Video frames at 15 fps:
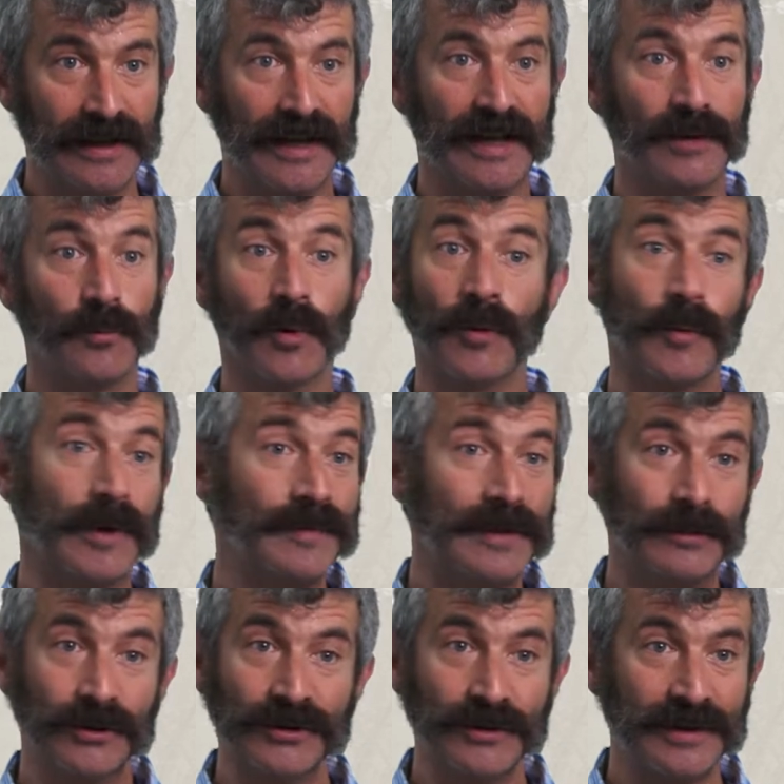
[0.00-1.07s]
And one way
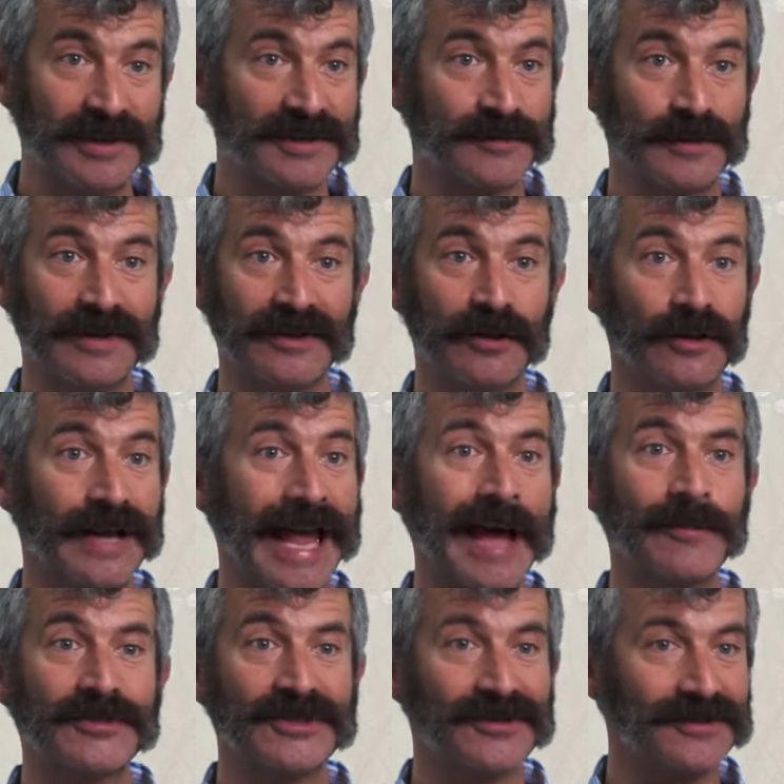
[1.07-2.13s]
people do it is with little
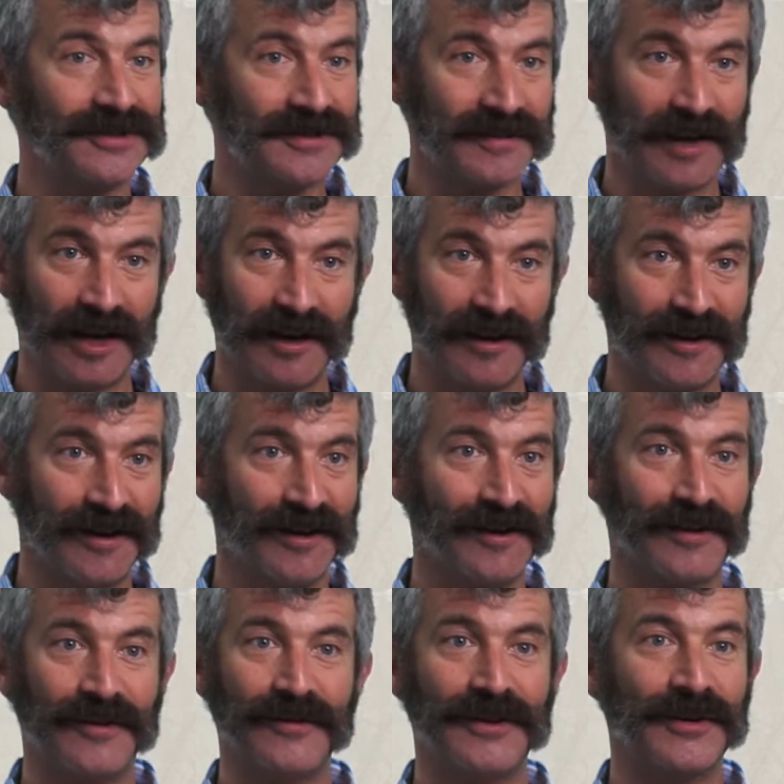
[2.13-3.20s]
capsules. Uh,
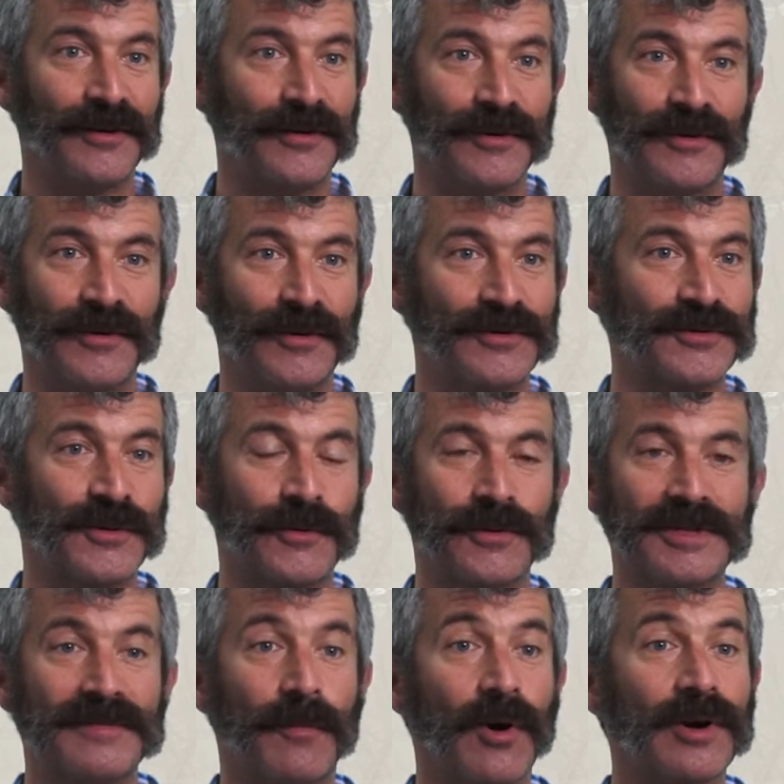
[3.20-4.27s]
uh, you know, the, those are the
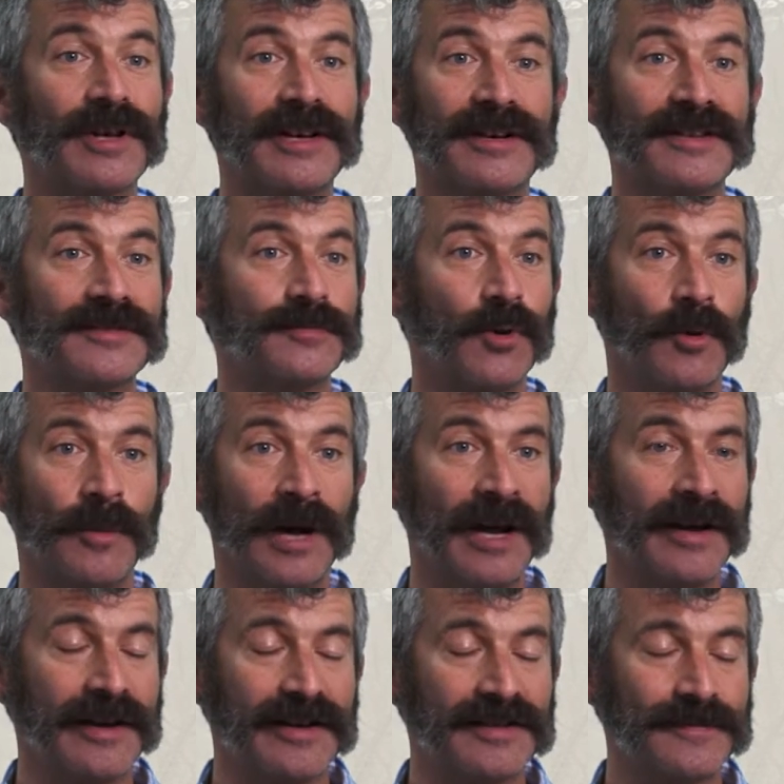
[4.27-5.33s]
ones marketed as
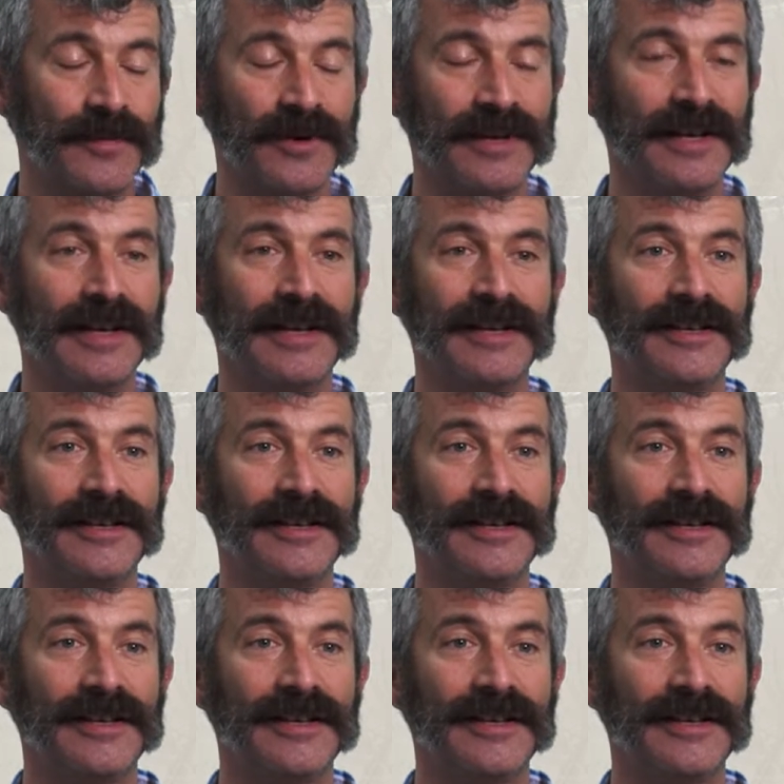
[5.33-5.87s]
probiotics, but mm-hmm.